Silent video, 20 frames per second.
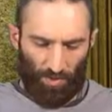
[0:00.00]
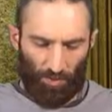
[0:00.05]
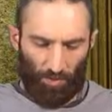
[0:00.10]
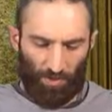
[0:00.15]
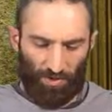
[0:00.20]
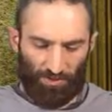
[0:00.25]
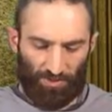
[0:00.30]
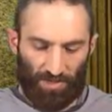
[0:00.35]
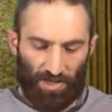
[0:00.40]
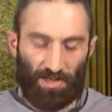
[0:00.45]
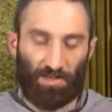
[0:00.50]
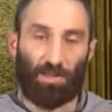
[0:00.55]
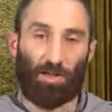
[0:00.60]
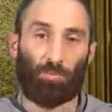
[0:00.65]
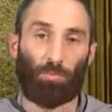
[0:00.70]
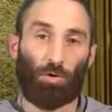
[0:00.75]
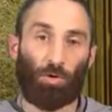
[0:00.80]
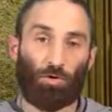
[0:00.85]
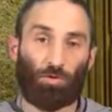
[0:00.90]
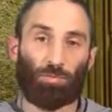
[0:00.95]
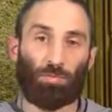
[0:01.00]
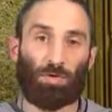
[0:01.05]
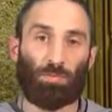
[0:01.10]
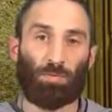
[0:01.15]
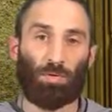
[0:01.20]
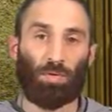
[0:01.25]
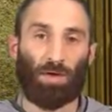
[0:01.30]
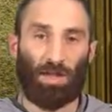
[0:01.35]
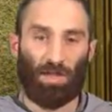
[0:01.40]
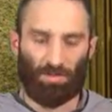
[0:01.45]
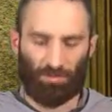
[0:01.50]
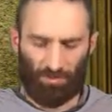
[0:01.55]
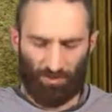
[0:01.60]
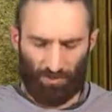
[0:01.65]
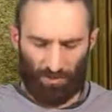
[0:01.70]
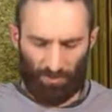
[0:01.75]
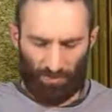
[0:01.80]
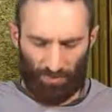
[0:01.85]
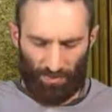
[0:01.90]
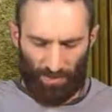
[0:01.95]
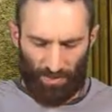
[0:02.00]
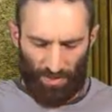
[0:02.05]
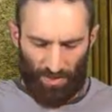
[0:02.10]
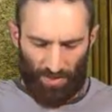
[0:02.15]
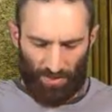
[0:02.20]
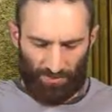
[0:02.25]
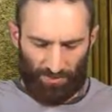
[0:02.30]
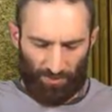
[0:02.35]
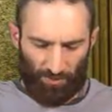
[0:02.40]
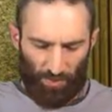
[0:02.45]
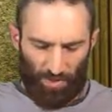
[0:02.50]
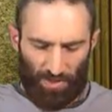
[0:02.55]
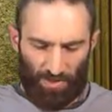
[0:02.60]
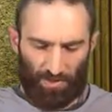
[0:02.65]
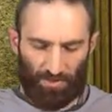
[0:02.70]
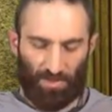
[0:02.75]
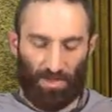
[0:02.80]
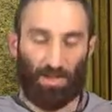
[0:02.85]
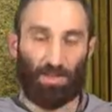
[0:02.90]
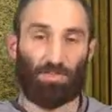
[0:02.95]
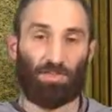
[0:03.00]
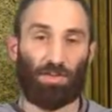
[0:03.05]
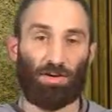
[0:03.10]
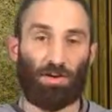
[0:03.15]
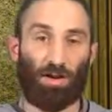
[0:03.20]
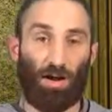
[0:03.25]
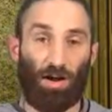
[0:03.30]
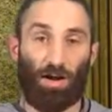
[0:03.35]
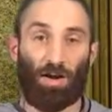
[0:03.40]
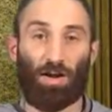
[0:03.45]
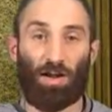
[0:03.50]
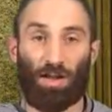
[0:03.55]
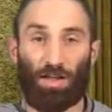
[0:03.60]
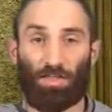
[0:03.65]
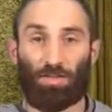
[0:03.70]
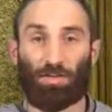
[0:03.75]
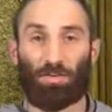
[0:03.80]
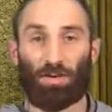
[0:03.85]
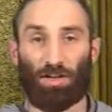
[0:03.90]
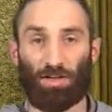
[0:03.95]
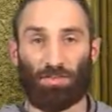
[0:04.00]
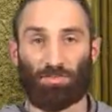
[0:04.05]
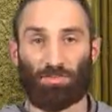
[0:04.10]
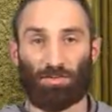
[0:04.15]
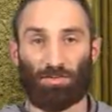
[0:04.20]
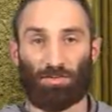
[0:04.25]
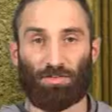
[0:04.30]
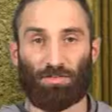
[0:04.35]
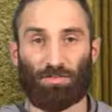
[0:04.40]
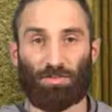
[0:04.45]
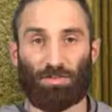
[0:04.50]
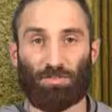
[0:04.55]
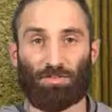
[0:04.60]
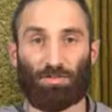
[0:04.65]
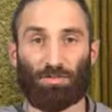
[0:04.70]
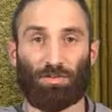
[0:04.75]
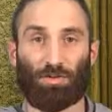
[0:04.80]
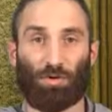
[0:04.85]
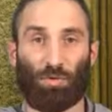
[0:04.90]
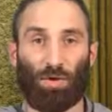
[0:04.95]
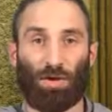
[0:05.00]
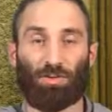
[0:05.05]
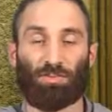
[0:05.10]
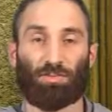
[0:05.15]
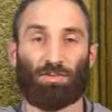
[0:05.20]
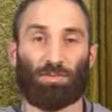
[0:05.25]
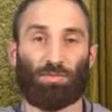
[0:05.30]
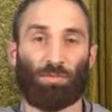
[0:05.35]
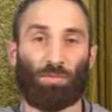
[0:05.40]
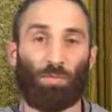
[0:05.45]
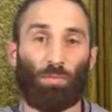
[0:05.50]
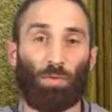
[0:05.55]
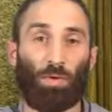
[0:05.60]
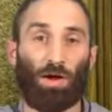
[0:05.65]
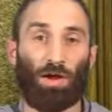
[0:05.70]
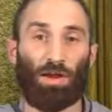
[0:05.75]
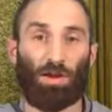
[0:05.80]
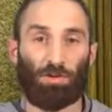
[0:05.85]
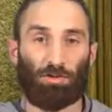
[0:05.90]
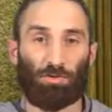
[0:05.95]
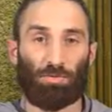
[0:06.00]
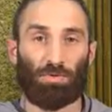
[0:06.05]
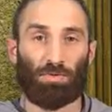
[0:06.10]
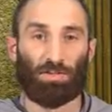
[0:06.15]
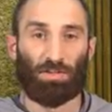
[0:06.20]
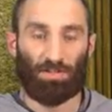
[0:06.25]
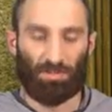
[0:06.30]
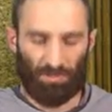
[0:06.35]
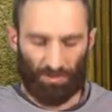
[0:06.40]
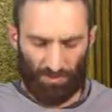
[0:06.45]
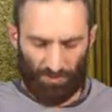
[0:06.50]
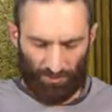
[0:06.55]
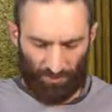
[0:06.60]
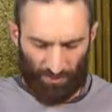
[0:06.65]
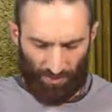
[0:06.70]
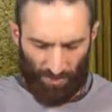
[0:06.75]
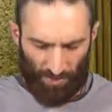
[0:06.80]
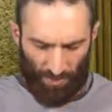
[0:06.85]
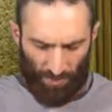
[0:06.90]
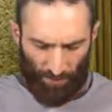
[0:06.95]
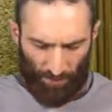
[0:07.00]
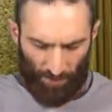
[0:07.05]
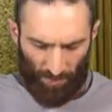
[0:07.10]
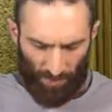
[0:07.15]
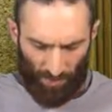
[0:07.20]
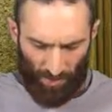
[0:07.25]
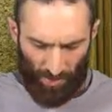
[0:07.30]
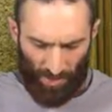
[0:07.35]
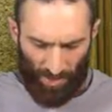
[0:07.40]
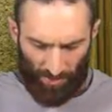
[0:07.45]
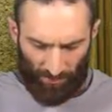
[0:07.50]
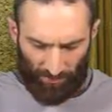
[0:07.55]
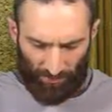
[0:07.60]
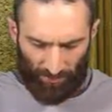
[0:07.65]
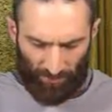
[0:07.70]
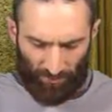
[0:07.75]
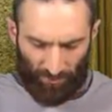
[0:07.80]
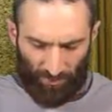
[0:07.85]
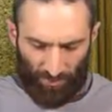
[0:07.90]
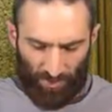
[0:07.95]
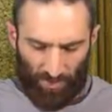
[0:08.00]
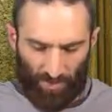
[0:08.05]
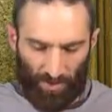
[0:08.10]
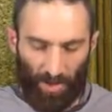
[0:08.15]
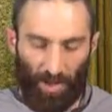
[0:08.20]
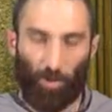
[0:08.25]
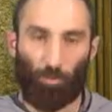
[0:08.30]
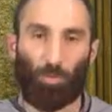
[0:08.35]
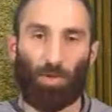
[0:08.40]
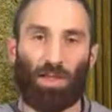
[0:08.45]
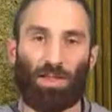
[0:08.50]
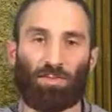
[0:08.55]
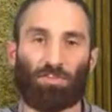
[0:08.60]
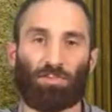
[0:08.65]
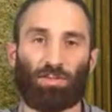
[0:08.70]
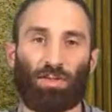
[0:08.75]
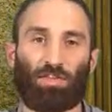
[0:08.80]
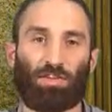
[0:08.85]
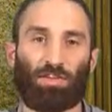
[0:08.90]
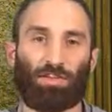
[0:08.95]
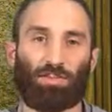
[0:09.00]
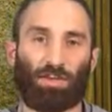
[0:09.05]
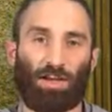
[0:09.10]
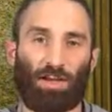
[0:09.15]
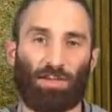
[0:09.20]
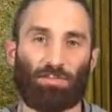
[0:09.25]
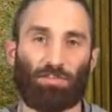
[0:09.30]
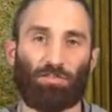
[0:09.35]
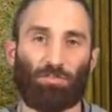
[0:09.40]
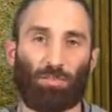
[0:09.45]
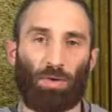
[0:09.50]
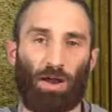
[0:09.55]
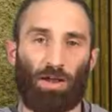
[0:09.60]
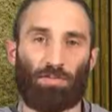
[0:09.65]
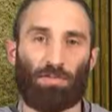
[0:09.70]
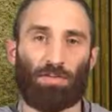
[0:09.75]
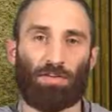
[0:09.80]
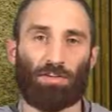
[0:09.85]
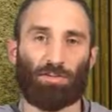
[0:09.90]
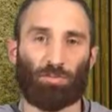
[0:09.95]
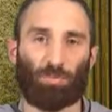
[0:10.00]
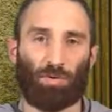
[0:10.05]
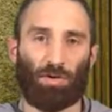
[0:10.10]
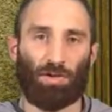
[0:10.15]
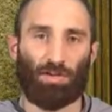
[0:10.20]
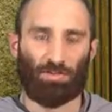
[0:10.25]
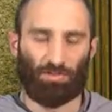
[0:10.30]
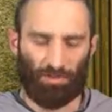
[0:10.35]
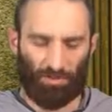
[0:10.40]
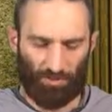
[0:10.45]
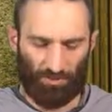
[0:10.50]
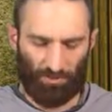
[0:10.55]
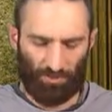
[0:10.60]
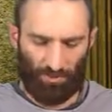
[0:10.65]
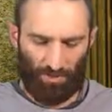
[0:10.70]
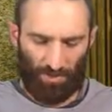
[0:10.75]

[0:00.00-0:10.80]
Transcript: By saying that most people answer, it's admitted that there are other answers to the question, why are you religious? There are answers not based on these kinds of private experiences.